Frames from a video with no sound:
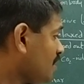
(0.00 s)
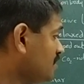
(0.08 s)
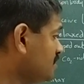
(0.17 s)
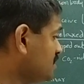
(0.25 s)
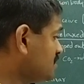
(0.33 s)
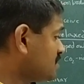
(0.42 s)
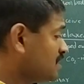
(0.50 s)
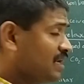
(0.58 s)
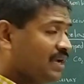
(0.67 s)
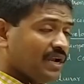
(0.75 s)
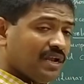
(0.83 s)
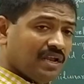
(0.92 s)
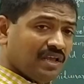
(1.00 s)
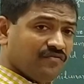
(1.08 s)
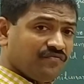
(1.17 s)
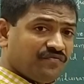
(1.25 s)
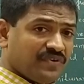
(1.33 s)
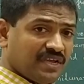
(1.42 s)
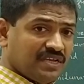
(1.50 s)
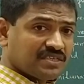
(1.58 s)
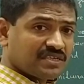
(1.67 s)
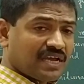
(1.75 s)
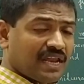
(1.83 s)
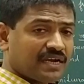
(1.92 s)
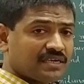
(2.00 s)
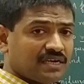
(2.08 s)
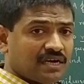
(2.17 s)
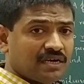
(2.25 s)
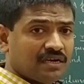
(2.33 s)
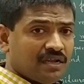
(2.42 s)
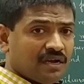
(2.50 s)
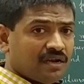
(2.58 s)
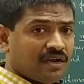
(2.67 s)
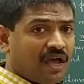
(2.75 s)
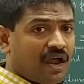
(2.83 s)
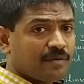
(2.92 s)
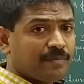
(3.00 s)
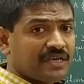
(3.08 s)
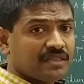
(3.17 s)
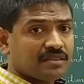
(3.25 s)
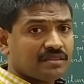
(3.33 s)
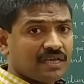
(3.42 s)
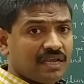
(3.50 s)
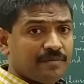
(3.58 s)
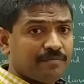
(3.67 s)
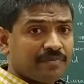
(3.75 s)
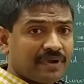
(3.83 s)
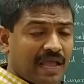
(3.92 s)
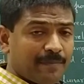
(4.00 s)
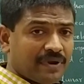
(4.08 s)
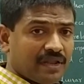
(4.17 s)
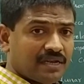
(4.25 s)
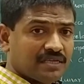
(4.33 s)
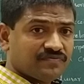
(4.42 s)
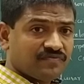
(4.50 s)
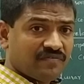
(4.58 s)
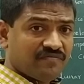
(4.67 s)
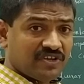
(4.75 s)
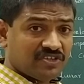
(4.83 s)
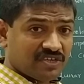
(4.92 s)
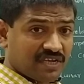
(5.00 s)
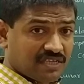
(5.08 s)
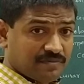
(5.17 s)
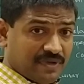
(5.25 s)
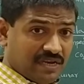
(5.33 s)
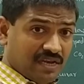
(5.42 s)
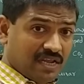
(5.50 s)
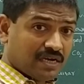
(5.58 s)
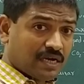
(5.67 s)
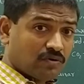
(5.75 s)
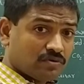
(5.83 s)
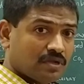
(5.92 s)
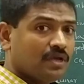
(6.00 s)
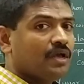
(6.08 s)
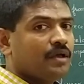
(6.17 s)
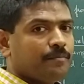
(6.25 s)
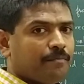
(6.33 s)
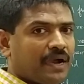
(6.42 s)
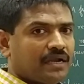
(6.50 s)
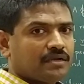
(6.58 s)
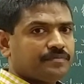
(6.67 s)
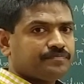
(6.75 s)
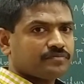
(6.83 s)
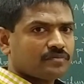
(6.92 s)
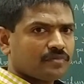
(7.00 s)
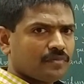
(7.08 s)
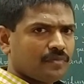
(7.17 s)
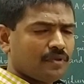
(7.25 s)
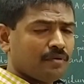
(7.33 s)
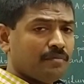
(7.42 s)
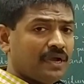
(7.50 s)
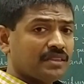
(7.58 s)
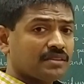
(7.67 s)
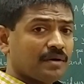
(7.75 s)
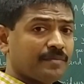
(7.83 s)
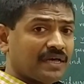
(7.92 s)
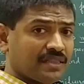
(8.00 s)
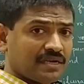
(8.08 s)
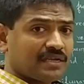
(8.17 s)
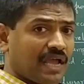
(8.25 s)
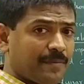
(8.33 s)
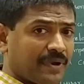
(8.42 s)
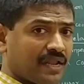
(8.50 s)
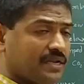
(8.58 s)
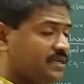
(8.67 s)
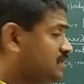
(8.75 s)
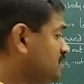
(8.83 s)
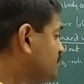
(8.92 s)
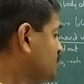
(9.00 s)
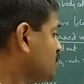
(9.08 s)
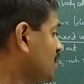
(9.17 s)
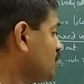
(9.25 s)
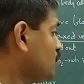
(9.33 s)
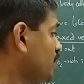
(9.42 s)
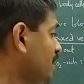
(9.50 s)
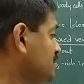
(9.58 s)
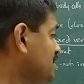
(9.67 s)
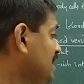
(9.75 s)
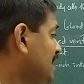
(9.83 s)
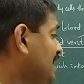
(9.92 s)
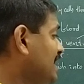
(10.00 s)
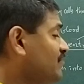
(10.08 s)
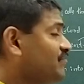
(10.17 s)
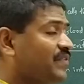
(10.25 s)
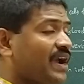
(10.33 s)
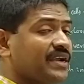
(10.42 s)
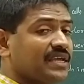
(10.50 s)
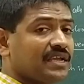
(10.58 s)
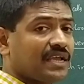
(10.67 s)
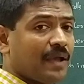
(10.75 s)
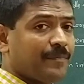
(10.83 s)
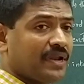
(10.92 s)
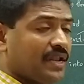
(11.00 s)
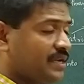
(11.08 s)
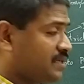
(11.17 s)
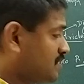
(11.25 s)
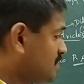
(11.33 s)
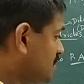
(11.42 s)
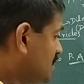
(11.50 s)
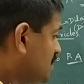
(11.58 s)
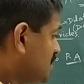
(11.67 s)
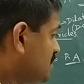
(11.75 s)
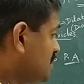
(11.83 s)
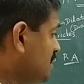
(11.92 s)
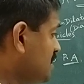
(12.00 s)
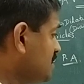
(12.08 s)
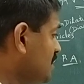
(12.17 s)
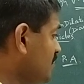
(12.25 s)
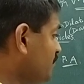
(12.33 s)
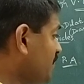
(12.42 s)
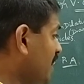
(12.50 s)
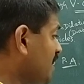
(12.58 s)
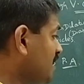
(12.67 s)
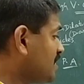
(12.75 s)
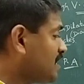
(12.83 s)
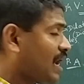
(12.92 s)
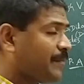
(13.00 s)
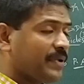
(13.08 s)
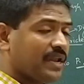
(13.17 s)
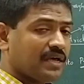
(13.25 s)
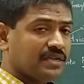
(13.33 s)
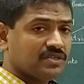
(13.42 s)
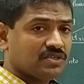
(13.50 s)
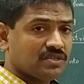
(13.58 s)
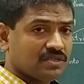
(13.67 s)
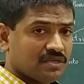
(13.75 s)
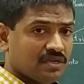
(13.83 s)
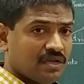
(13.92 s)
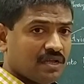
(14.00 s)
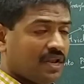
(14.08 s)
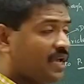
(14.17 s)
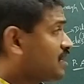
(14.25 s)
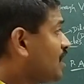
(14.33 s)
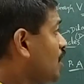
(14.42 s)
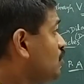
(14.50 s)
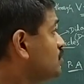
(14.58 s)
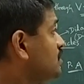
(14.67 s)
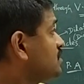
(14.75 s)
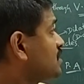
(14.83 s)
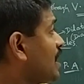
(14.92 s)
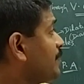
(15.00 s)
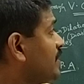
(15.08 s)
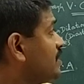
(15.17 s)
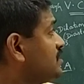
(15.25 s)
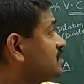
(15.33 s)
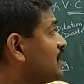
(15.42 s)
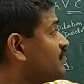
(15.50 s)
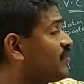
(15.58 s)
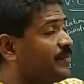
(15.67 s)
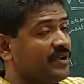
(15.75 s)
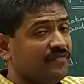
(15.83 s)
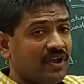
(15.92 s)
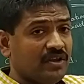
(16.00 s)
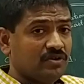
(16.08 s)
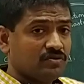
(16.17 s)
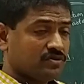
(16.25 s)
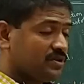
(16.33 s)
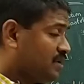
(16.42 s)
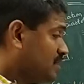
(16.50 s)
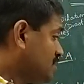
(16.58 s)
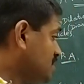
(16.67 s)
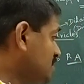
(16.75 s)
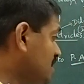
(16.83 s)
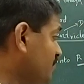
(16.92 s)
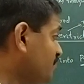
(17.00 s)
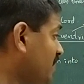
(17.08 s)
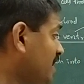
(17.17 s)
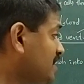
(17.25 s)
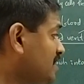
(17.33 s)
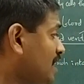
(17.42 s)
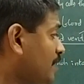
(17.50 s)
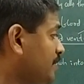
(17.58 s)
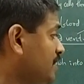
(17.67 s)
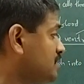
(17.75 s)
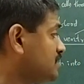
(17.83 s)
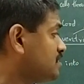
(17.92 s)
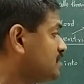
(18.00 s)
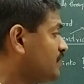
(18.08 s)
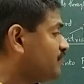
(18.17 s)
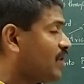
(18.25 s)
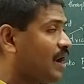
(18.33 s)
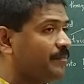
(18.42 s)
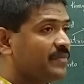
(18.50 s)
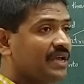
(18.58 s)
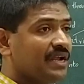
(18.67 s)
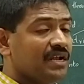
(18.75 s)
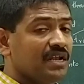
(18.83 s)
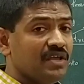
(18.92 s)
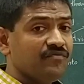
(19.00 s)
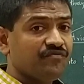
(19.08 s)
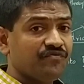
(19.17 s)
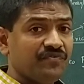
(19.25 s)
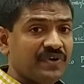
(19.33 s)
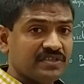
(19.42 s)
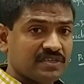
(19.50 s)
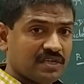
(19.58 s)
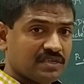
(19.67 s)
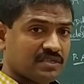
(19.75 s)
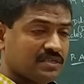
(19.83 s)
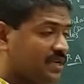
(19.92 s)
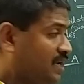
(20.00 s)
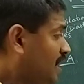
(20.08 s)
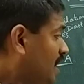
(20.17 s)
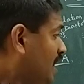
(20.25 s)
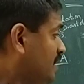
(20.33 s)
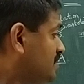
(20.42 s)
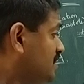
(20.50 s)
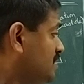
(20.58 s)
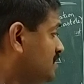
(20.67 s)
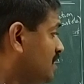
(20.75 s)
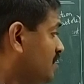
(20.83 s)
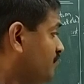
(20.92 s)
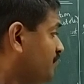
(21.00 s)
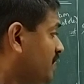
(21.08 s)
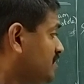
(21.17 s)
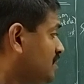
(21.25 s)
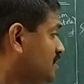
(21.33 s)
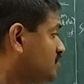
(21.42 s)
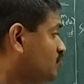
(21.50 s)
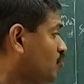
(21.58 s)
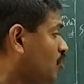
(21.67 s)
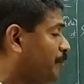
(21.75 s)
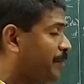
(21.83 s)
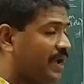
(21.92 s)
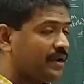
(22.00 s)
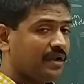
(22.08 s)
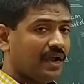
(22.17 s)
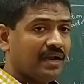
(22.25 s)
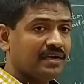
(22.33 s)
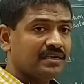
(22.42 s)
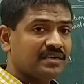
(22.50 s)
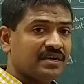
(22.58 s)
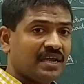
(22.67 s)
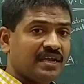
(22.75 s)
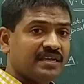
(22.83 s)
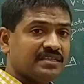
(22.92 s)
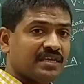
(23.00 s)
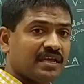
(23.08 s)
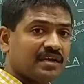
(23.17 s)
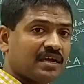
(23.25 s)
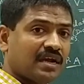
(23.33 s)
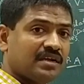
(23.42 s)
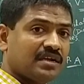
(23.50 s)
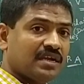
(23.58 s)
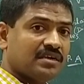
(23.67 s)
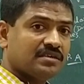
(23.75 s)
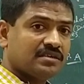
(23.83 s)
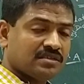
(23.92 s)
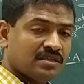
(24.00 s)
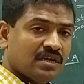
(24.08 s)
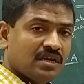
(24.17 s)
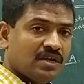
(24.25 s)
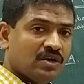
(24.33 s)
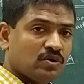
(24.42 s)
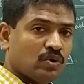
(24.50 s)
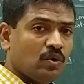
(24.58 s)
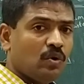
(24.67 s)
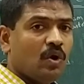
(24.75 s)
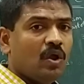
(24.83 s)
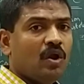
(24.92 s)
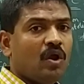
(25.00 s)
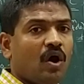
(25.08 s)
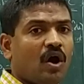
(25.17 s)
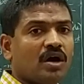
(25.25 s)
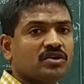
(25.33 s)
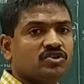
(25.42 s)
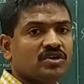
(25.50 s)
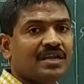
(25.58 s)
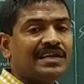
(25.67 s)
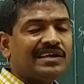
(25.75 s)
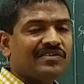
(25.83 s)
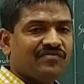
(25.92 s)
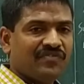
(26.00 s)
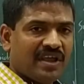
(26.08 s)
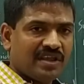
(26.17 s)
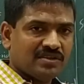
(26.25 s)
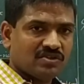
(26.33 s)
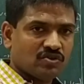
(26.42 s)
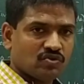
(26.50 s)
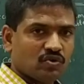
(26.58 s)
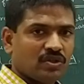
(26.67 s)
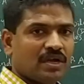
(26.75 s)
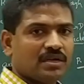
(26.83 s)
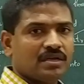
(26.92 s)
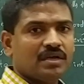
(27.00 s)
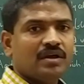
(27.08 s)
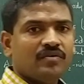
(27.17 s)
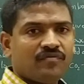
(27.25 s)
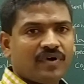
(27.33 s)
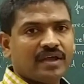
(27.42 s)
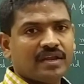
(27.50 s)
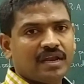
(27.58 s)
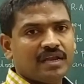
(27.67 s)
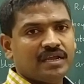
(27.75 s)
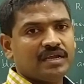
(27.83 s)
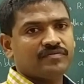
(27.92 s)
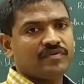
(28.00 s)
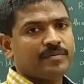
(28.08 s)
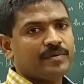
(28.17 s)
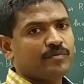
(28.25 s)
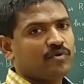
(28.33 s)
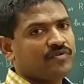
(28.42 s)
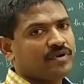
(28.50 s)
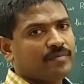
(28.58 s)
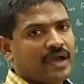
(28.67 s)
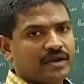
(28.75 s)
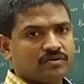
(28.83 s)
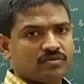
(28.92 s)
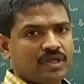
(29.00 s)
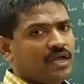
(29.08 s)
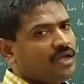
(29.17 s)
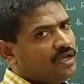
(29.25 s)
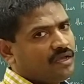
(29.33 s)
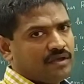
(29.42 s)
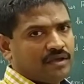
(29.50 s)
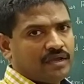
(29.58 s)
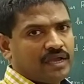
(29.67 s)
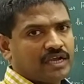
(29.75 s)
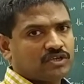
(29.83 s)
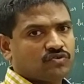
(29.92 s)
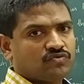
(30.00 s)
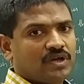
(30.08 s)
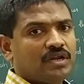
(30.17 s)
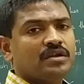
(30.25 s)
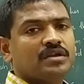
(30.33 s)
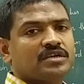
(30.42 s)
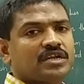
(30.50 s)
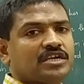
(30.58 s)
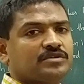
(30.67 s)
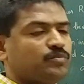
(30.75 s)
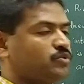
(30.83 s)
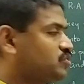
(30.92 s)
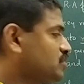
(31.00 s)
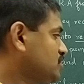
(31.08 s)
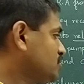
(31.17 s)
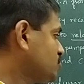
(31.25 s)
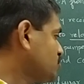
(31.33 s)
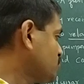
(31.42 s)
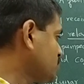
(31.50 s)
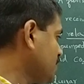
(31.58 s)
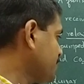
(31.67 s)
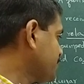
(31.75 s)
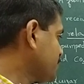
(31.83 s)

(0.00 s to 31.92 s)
This lymph is collected not by the same capillaries from which it has been leaked out, but by some other capillaries which are known as lymphatic capillaries. These lymphatic capillaries, like how these capillaries are forming veins, these lymphatic capillaries they form lymph vessels, and these lymph vessels open and drain their contents into larger veins, so that finally it will be moving back to the actual transportation system.